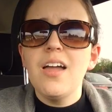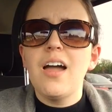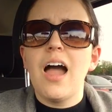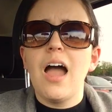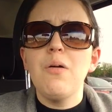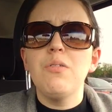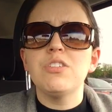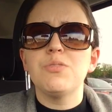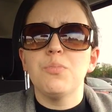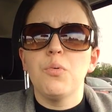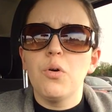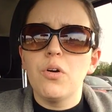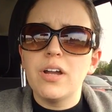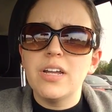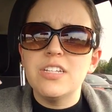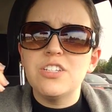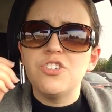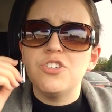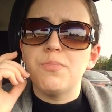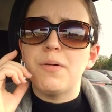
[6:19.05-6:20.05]
I was more
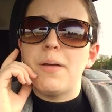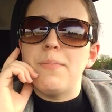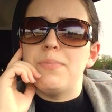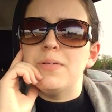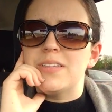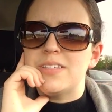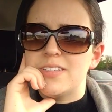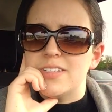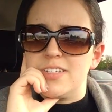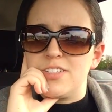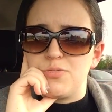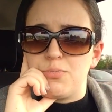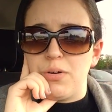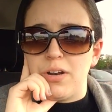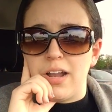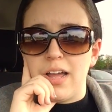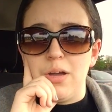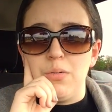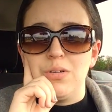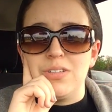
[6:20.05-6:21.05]
into my business
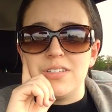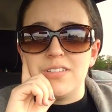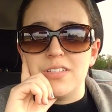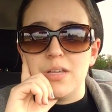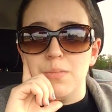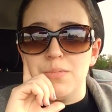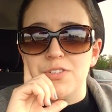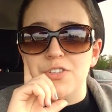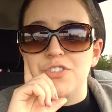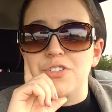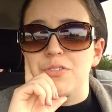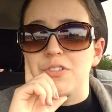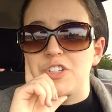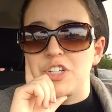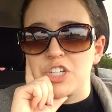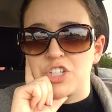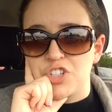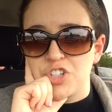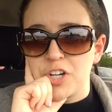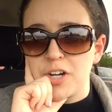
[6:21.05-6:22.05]
when I was a substitute
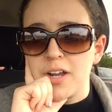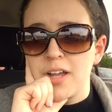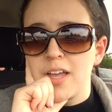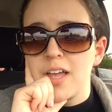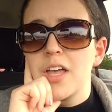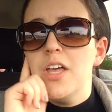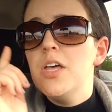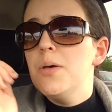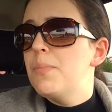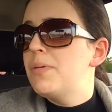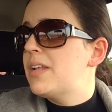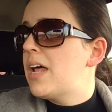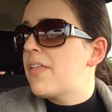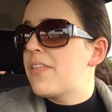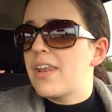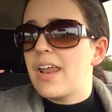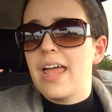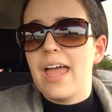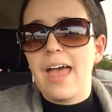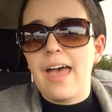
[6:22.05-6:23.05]
teacher, but now
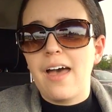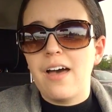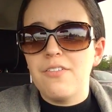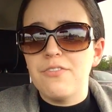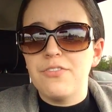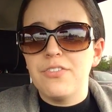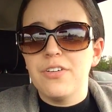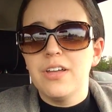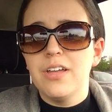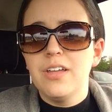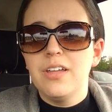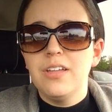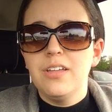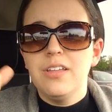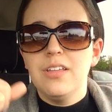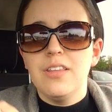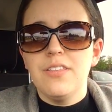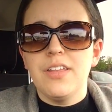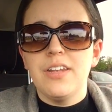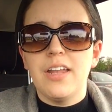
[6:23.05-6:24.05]
that I have
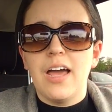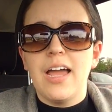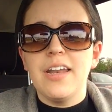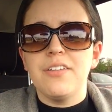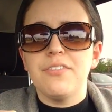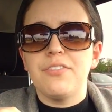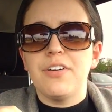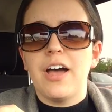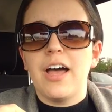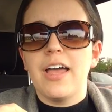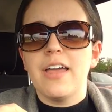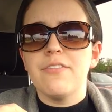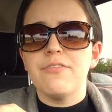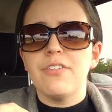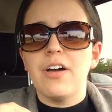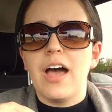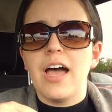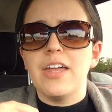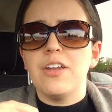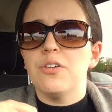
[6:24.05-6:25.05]
the nine to five,
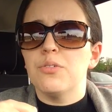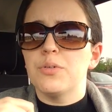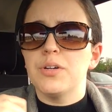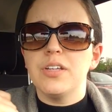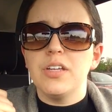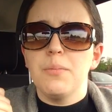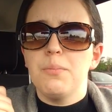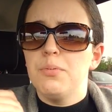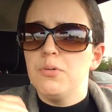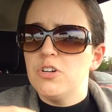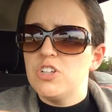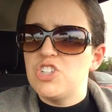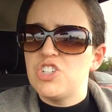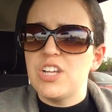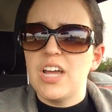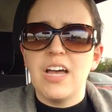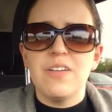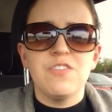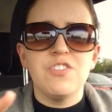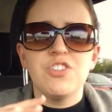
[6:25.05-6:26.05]
I don't really push
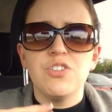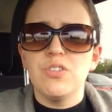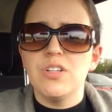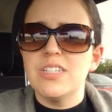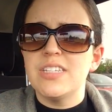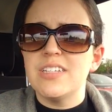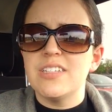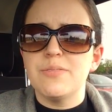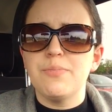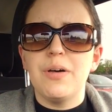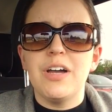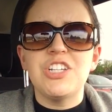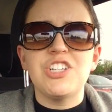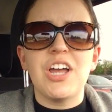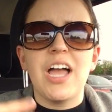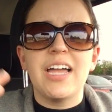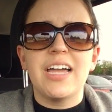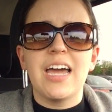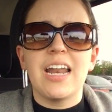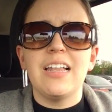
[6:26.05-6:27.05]
to have students as much.
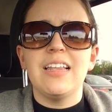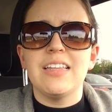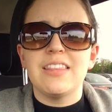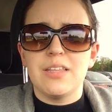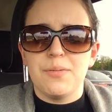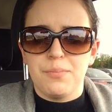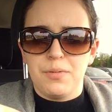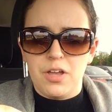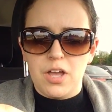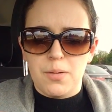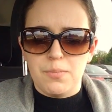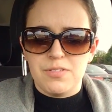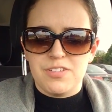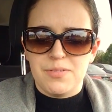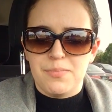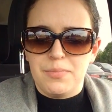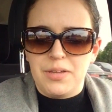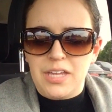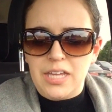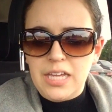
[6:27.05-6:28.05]
I kind of let them come
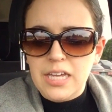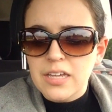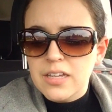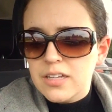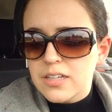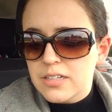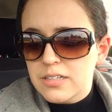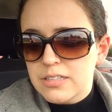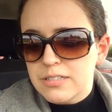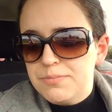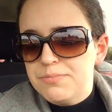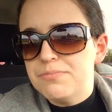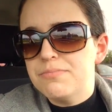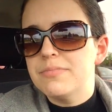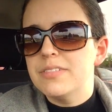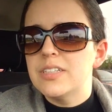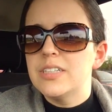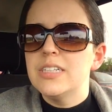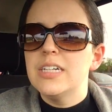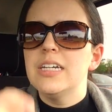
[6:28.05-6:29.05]
to me.
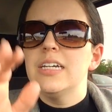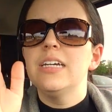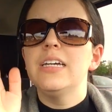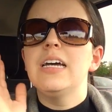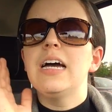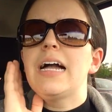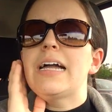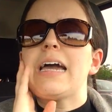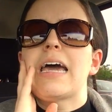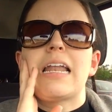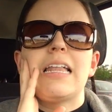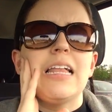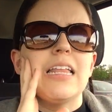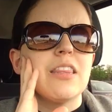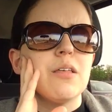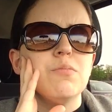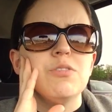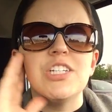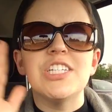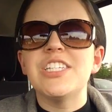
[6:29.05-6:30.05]
I kind of
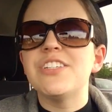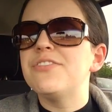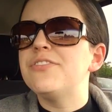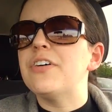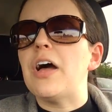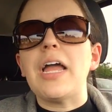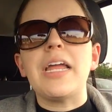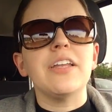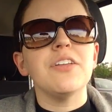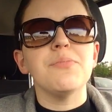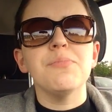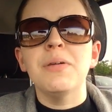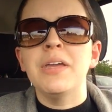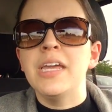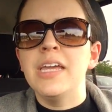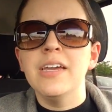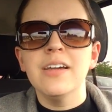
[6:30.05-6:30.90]
let them just find me.